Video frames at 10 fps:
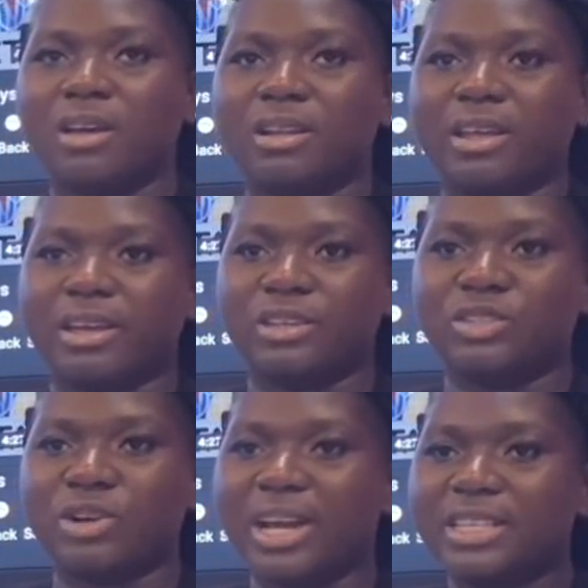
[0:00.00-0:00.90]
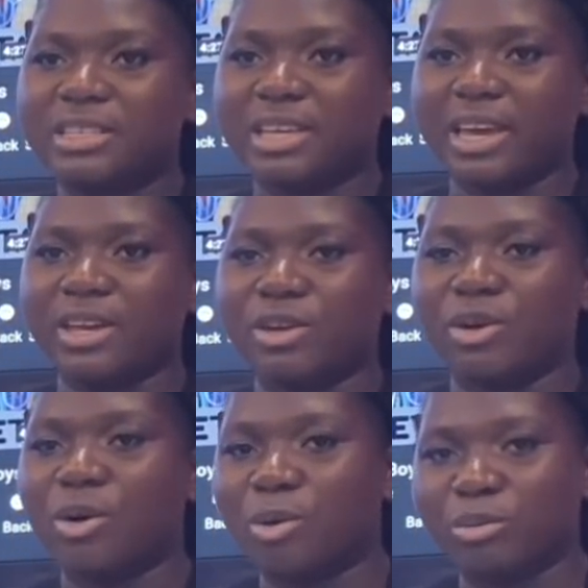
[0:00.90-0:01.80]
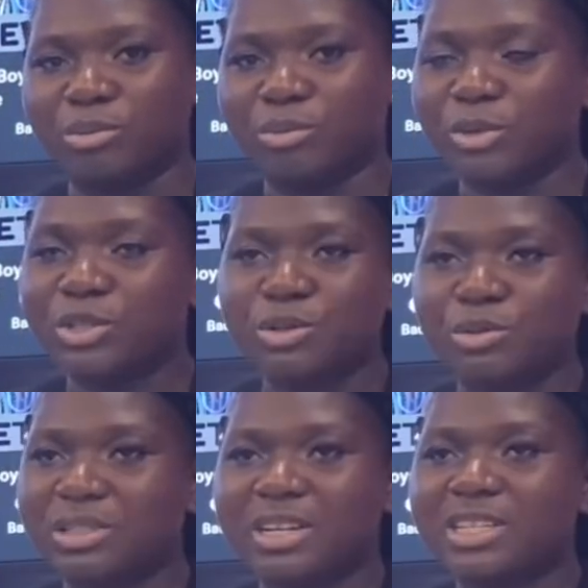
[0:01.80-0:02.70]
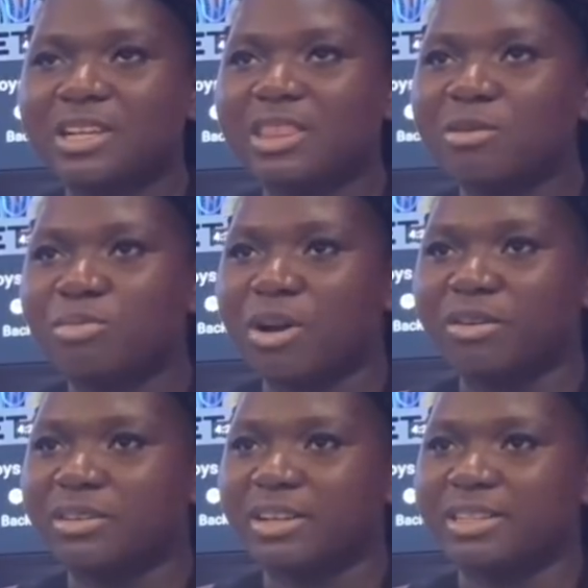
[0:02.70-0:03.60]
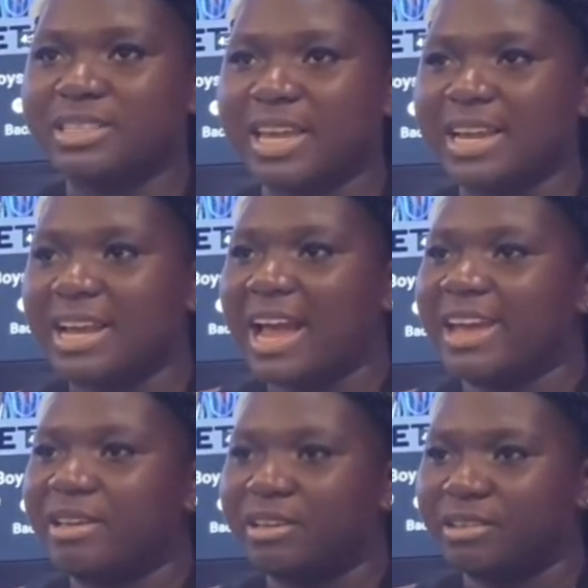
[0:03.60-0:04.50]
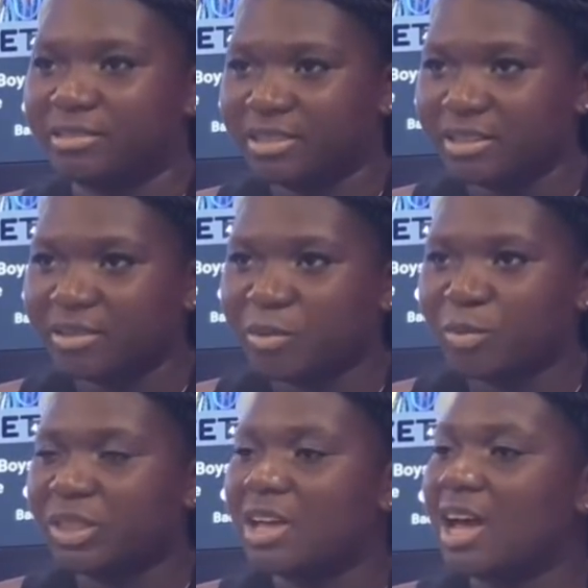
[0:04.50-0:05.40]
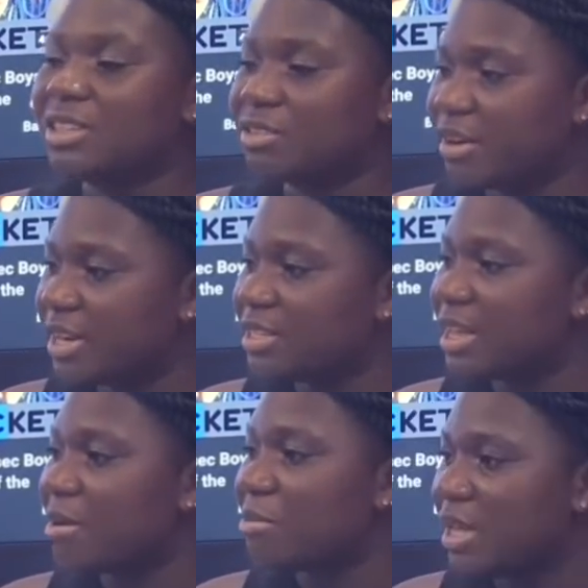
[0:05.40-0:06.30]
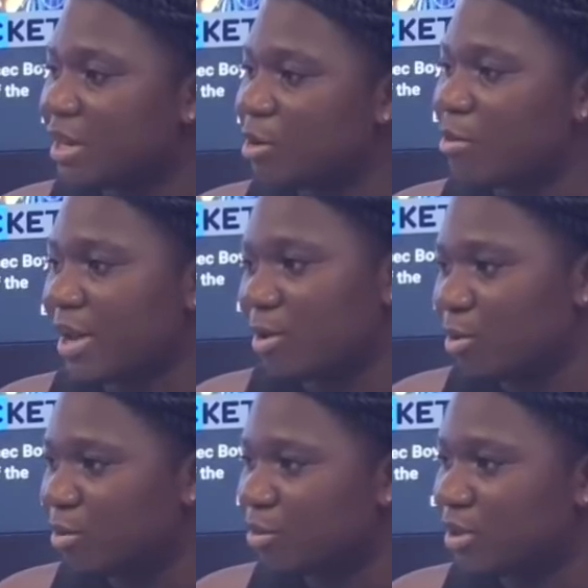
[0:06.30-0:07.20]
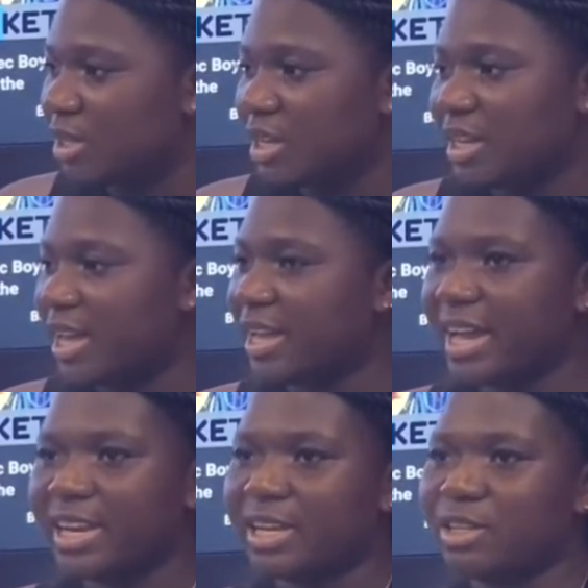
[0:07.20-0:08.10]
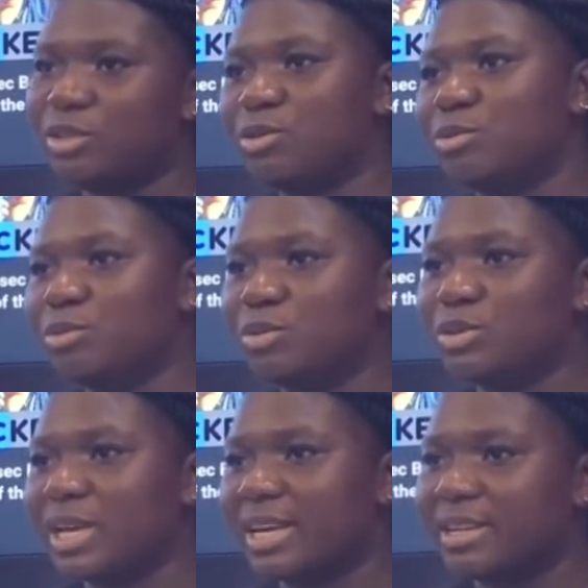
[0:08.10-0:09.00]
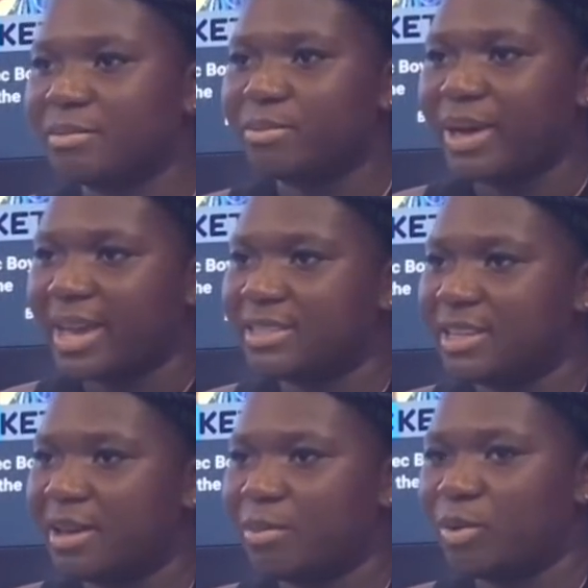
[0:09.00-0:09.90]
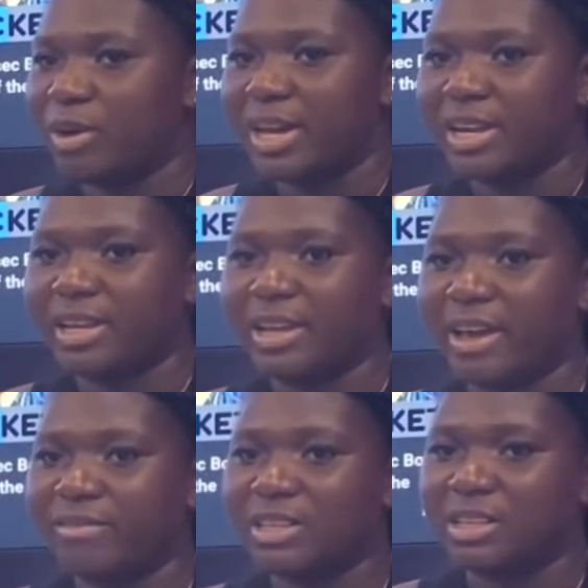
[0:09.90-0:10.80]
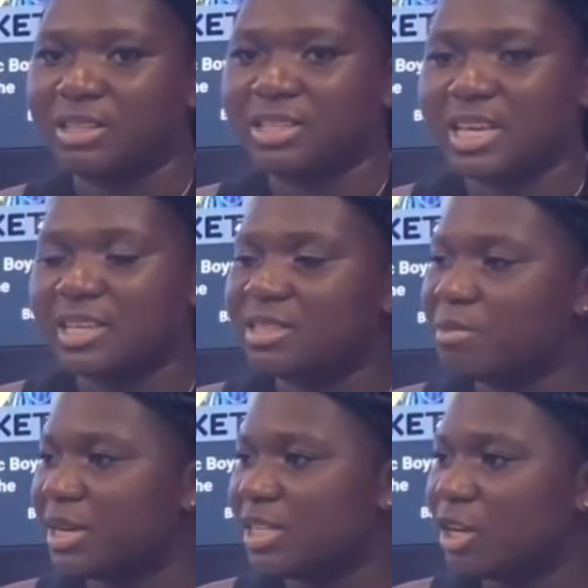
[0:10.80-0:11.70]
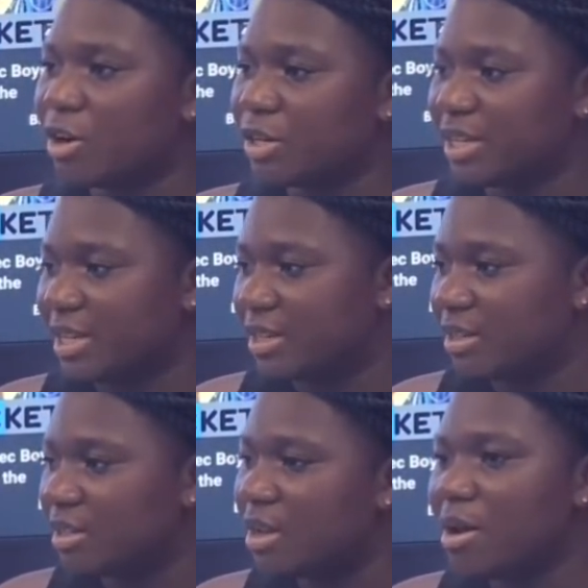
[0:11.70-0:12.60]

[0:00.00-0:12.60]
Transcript: Like try to get your own. Once you, there's nothing prouder than saying I with God's grace, I made it on my own. Like I didn't use, I didn't backstab, or I didn't have to take somebody's heart and